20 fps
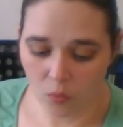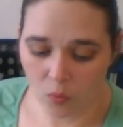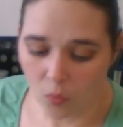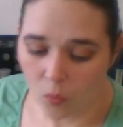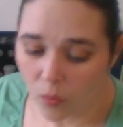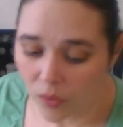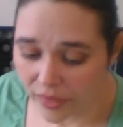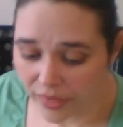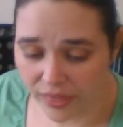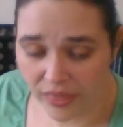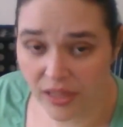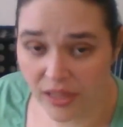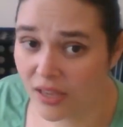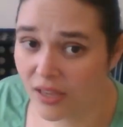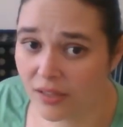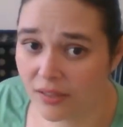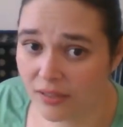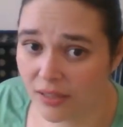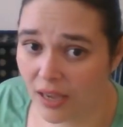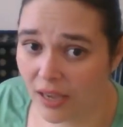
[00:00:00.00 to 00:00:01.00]
With
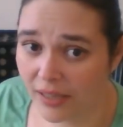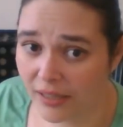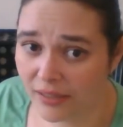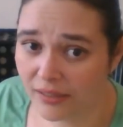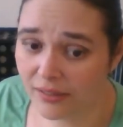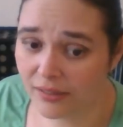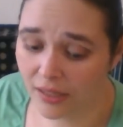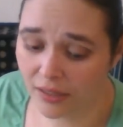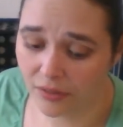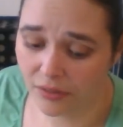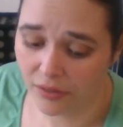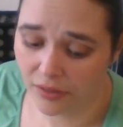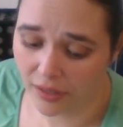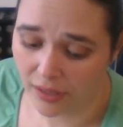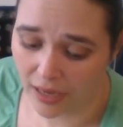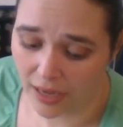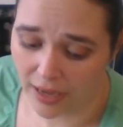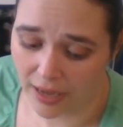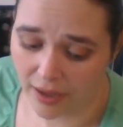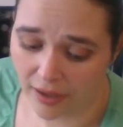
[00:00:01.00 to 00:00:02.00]
these, I can tell you that
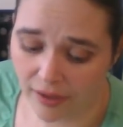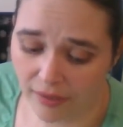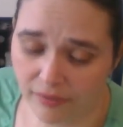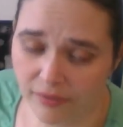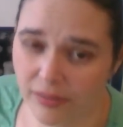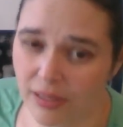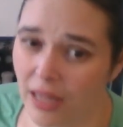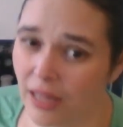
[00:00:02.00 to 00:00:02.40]
I have,